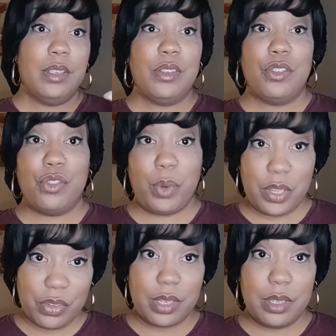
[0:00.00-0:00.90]

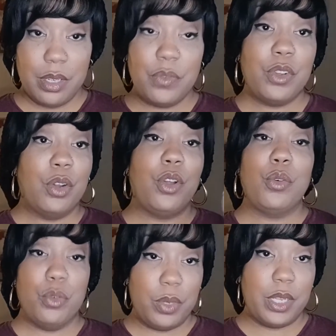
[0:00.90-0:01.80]
situation. If you don't know,
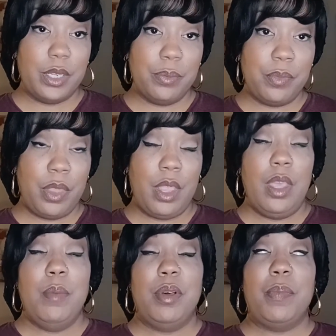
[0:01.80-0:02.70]
Google it.
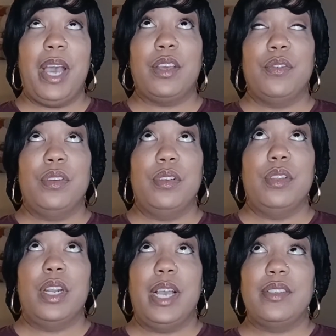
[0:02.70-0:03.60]
But back in
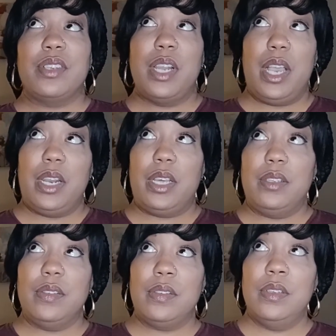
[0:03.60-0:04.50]
the
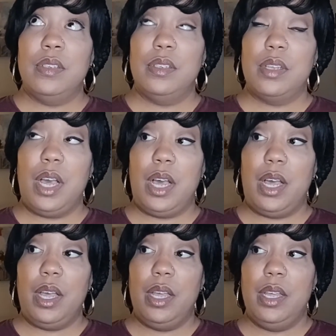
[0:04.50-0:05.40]
1980s,
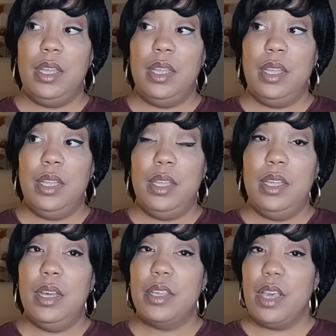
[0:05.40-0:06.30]
a
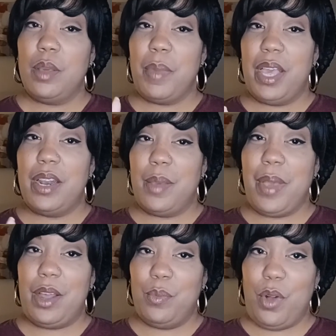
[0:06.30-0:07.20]
young man named
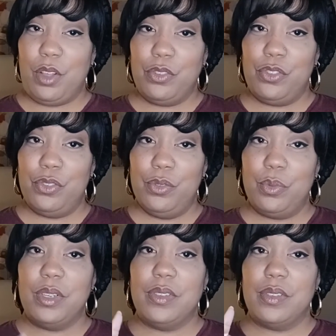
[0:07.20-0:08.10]
Adam Walsh
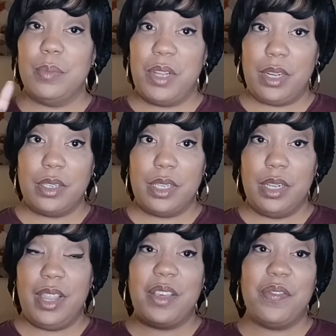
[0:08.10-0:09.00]
was abducted
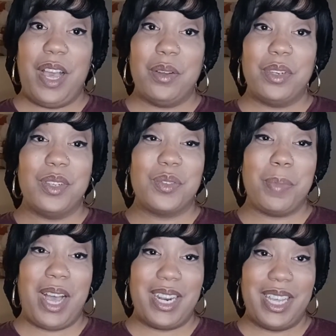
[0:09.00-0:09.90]
and they found his
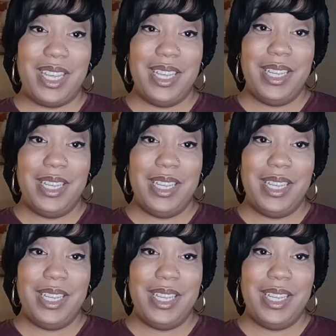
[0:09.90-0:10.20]
body